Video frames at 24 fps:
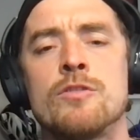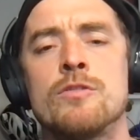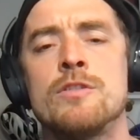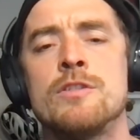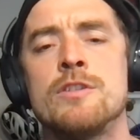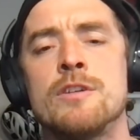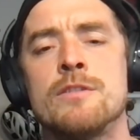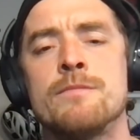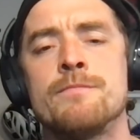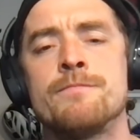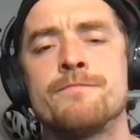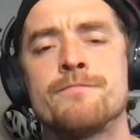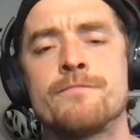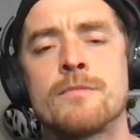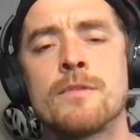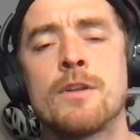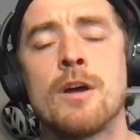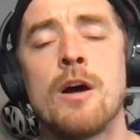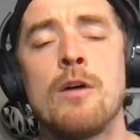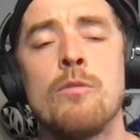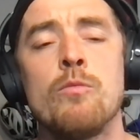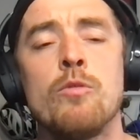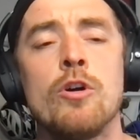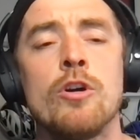you.
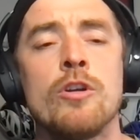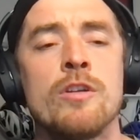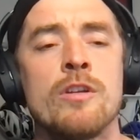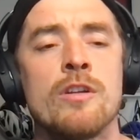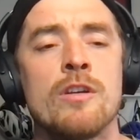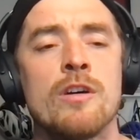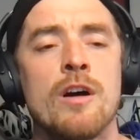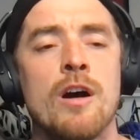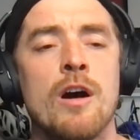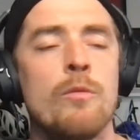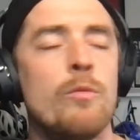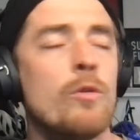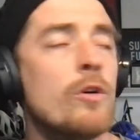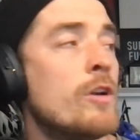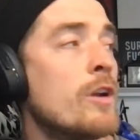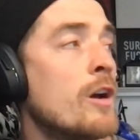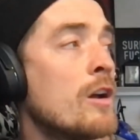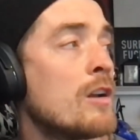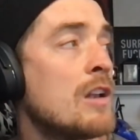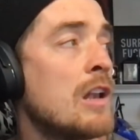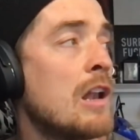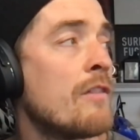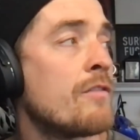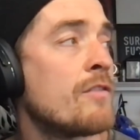I would.
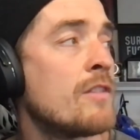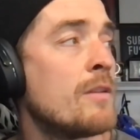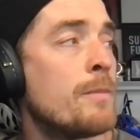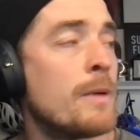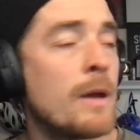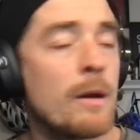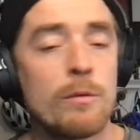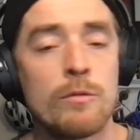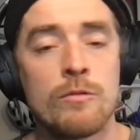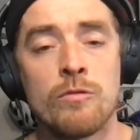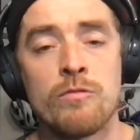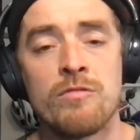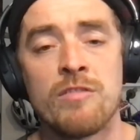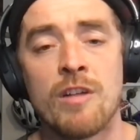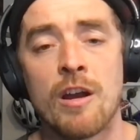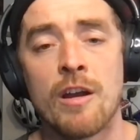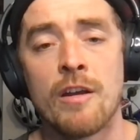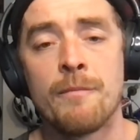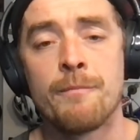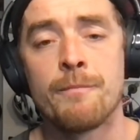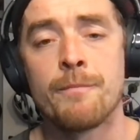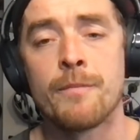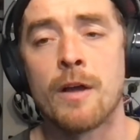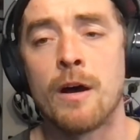I'd love to be able to run.
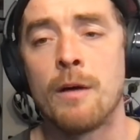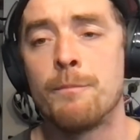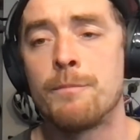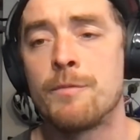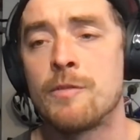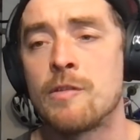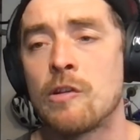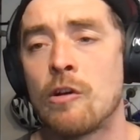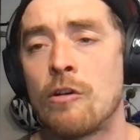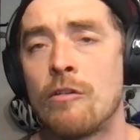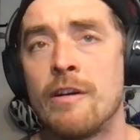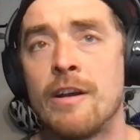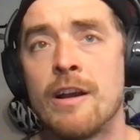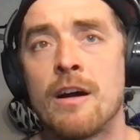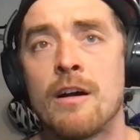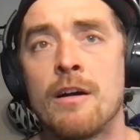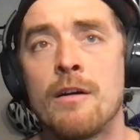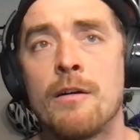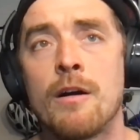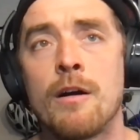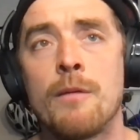I'm sorry. I don't